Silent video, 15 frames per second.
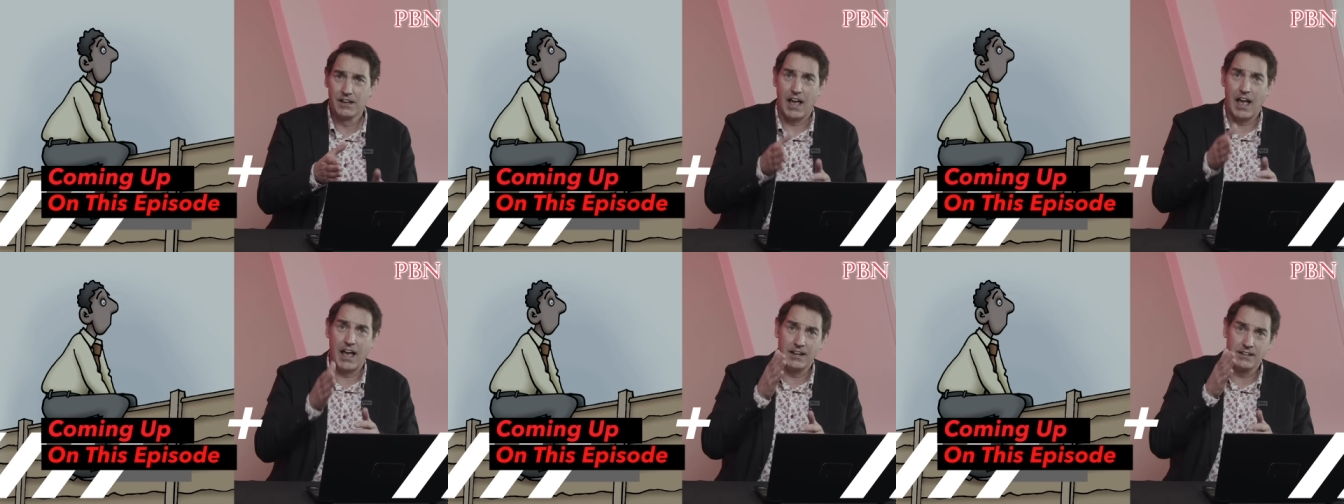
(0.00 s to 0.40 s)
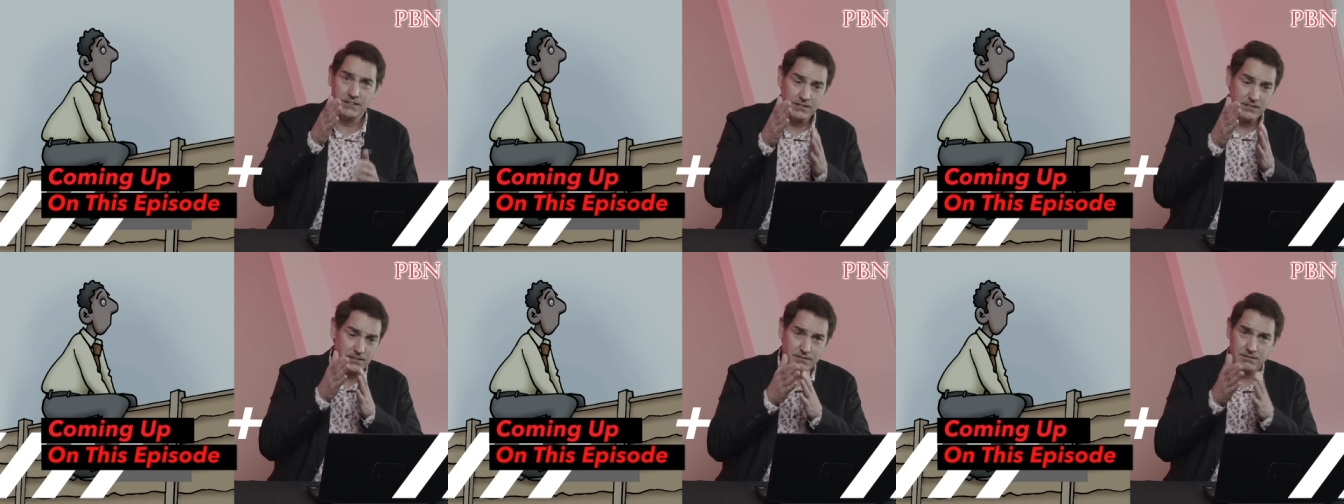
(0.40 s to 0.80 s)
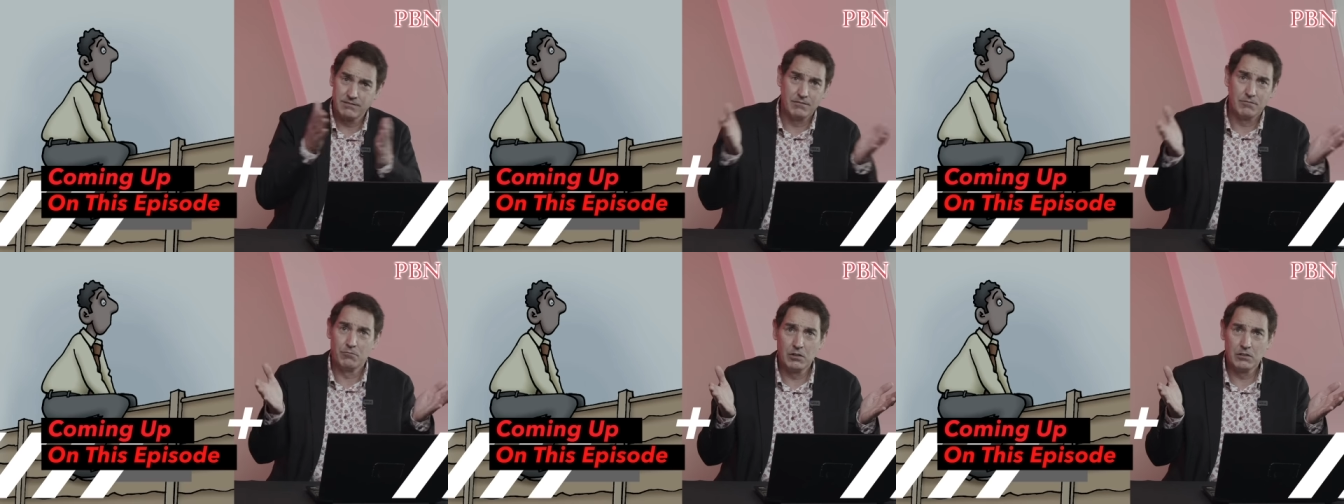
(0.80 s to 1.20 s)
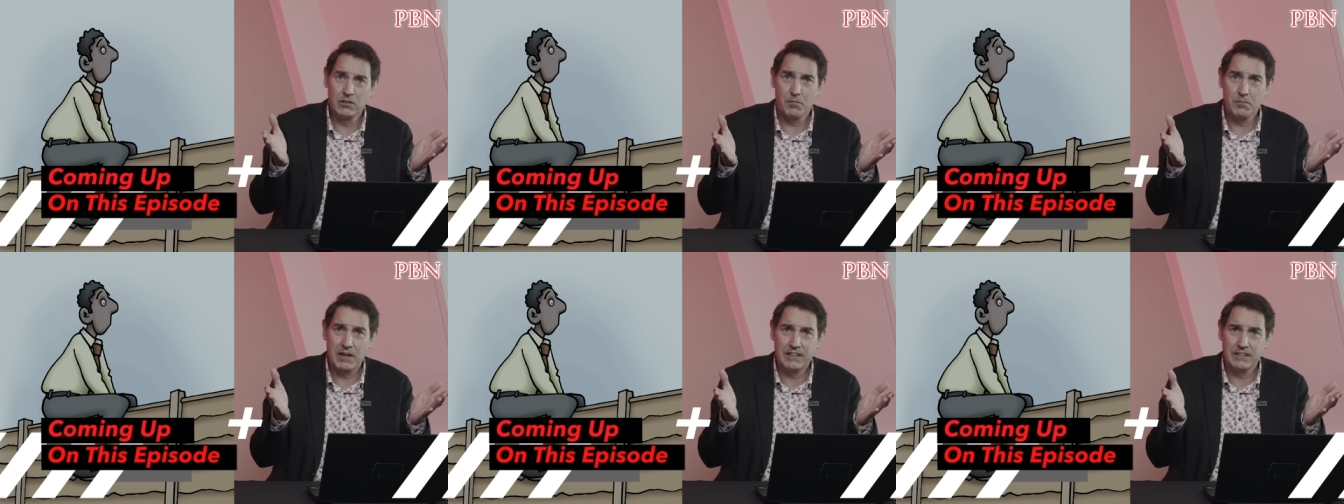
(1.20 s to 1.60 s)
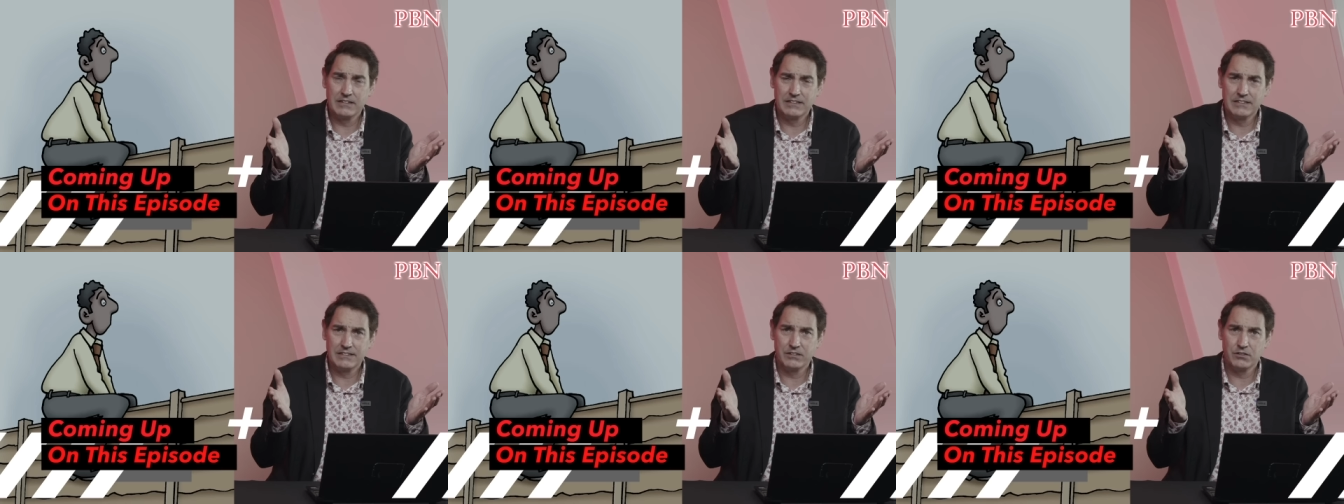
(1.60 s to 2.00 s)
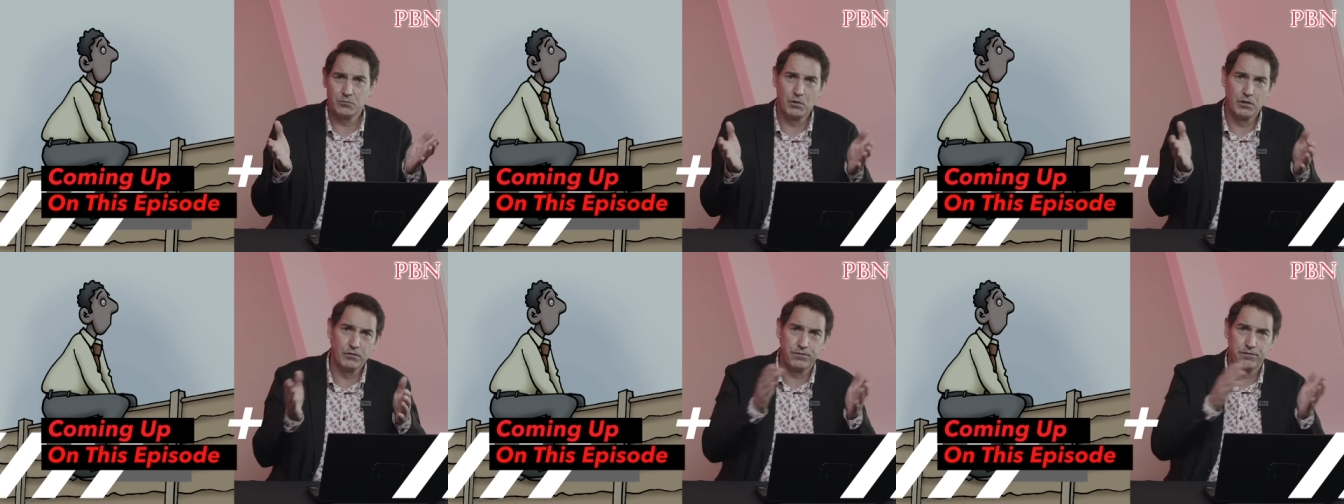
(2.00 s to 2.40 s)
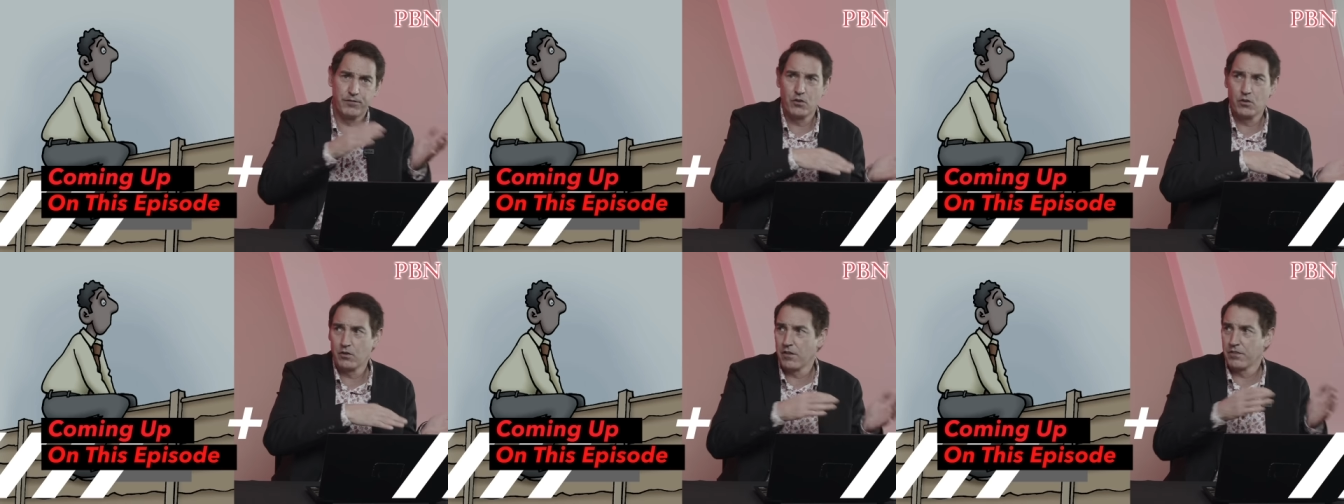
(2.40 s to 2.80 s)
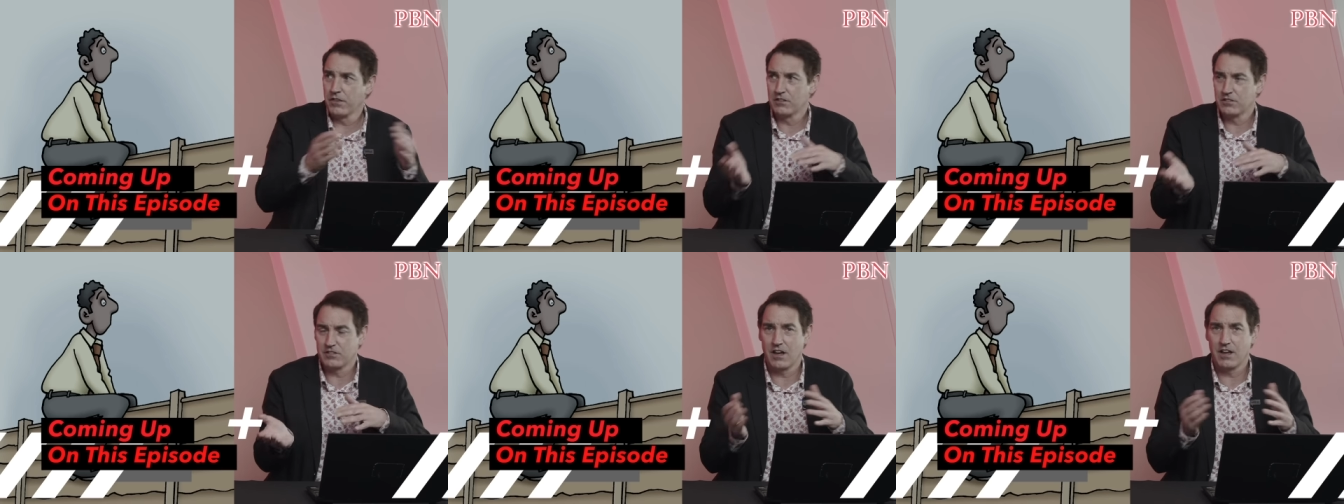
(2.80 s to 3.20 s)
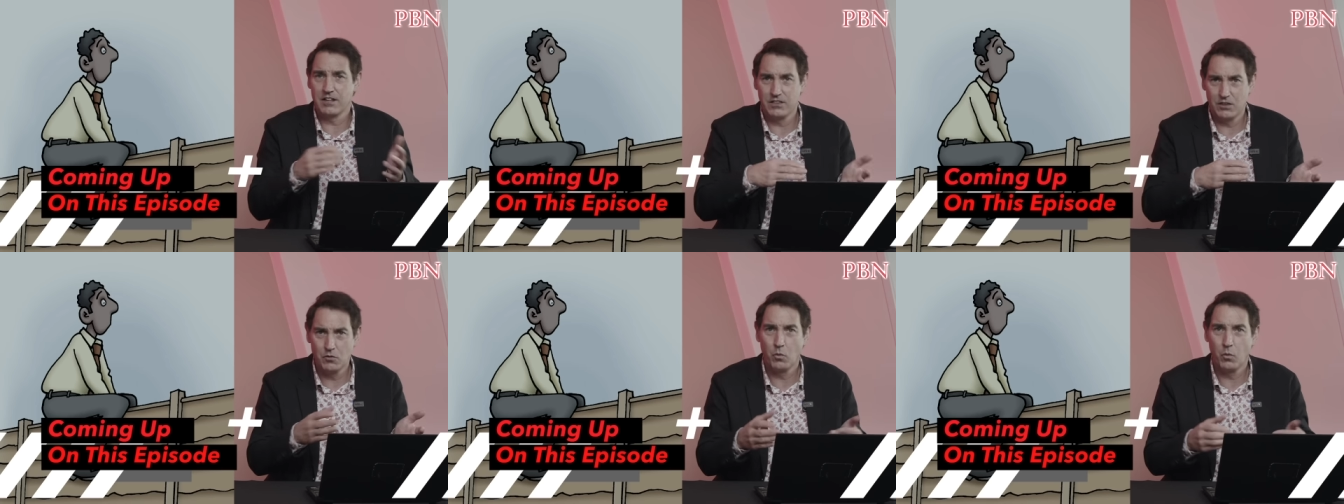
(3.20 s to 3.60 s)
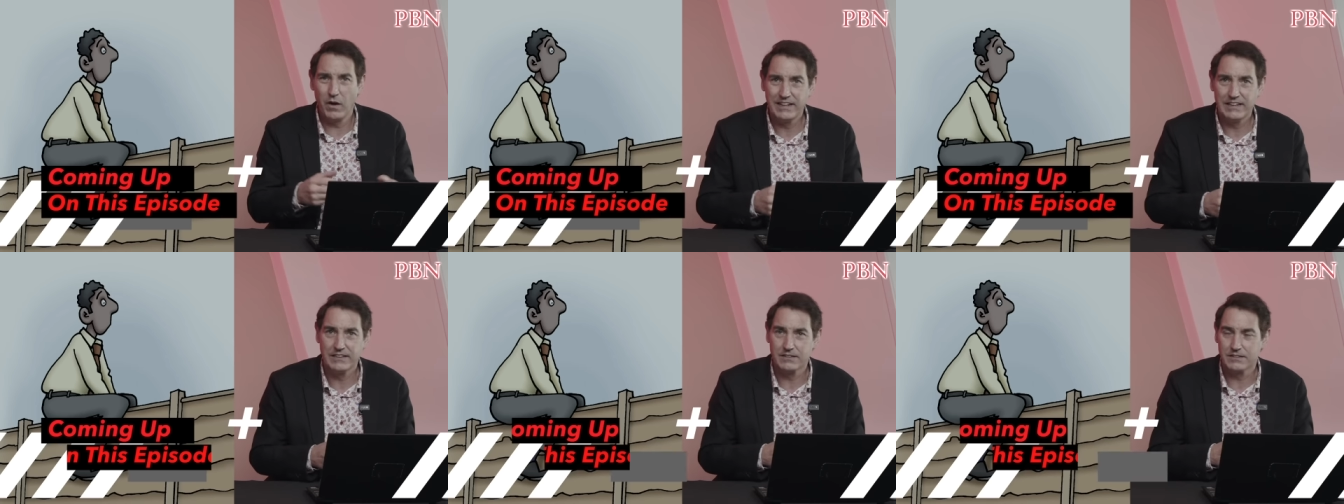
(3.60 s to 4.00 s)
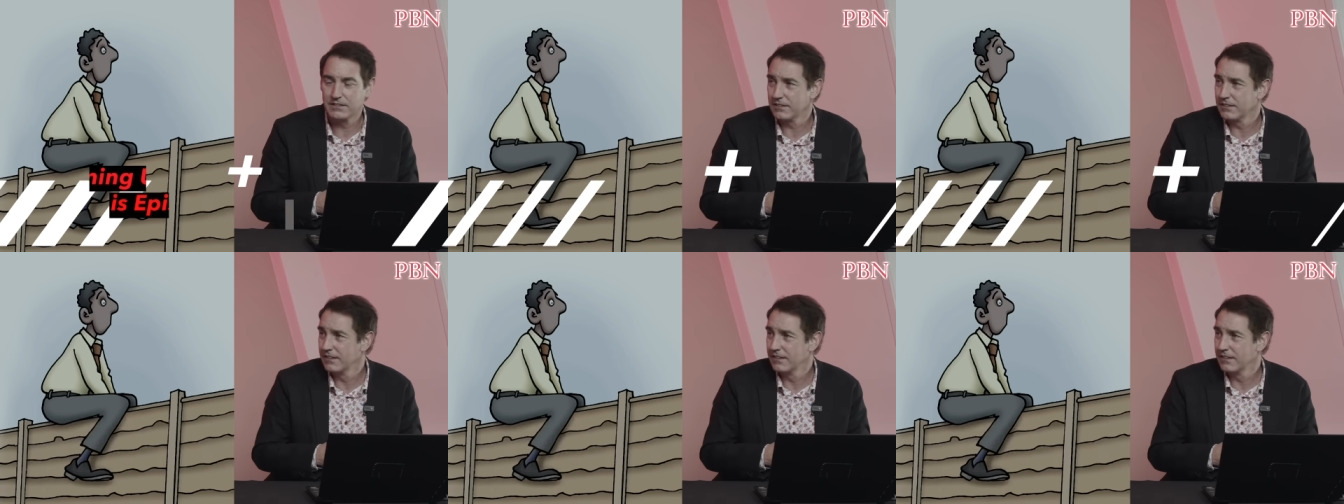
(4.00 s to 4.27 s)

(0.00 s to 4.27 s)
and we'll not make a decision, we'll fall on the side that wins.